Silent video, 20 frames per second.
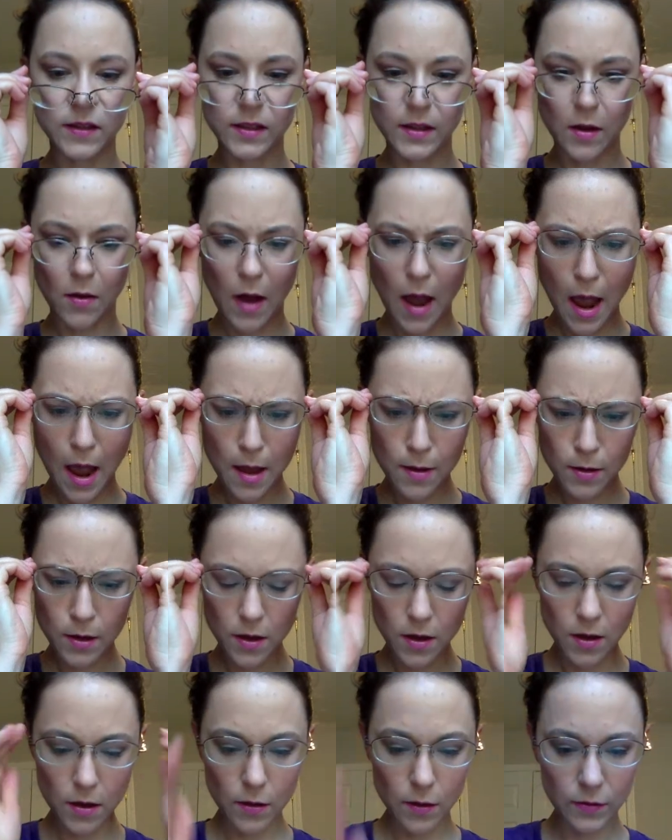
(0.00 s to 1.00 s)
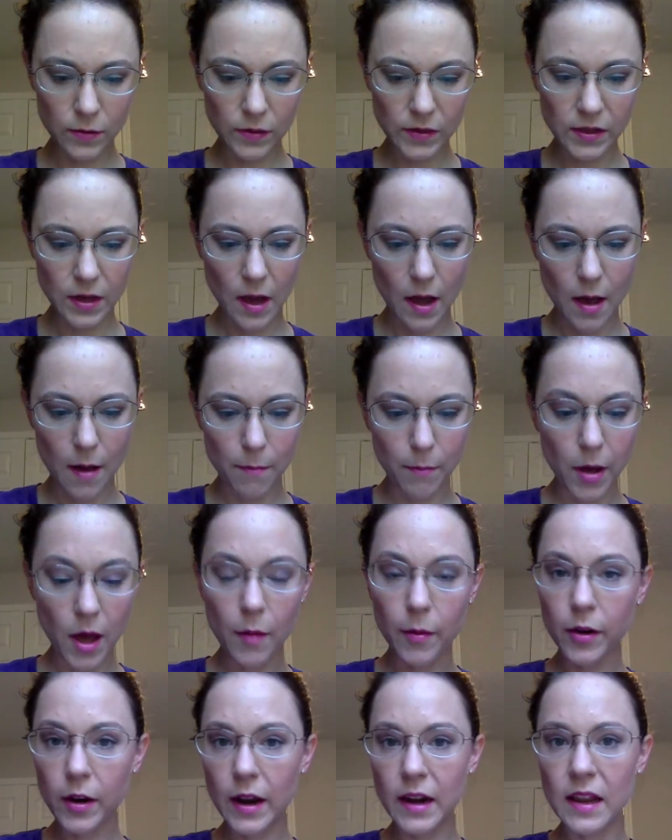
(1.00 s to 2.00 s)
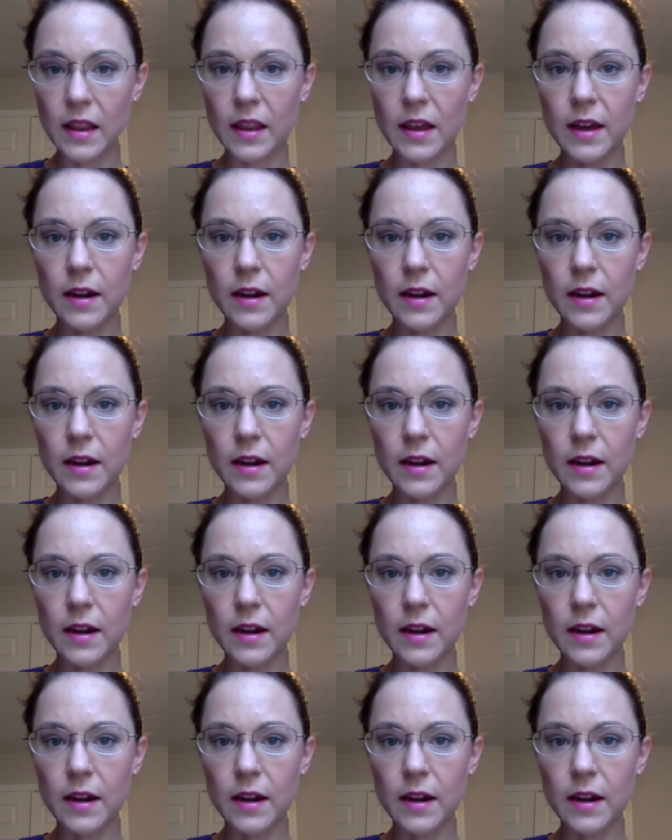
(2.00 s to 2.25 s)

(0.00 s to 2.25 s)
So I use pomegranate